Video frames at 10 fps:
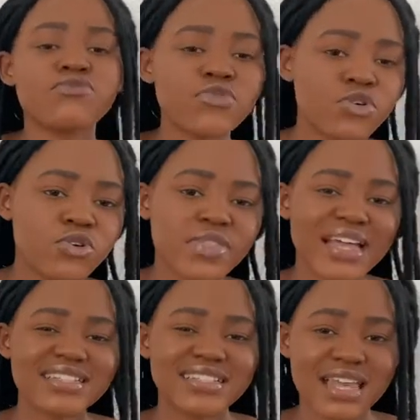through
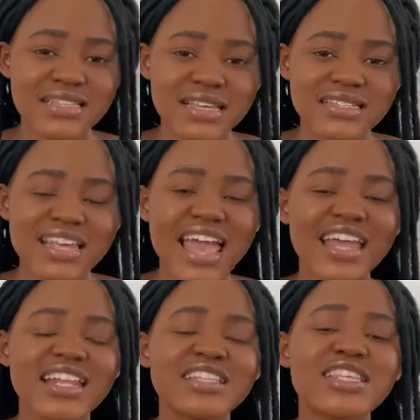that desert
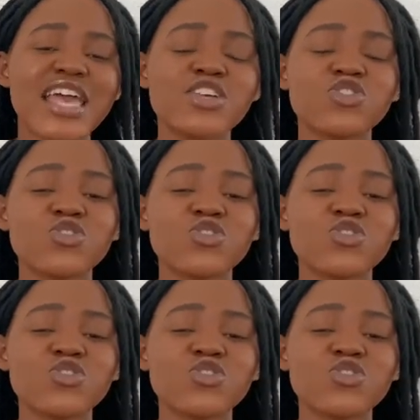and it takes you to